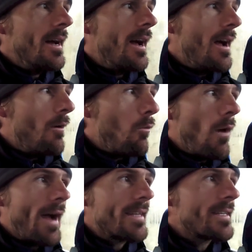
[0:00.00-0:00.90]
uh,
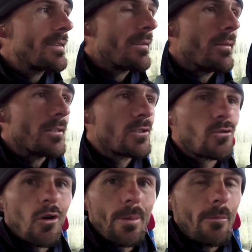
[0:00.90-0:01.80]
wet,
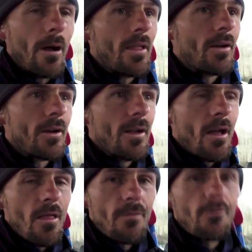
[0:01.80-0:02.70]
stormy weather,
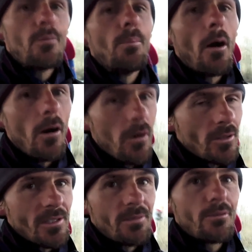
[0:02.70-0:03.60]
through
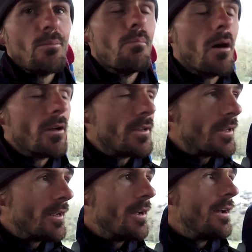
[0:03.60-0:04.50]
bogs, through mud.
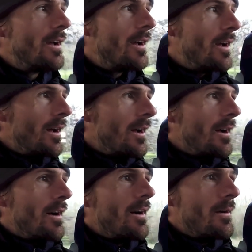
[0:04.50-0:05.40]

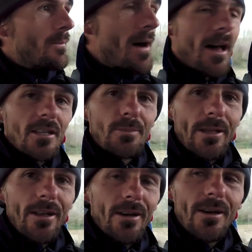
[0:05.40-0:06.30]
Man, it's
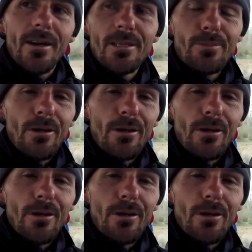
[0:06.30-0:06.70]
been a it's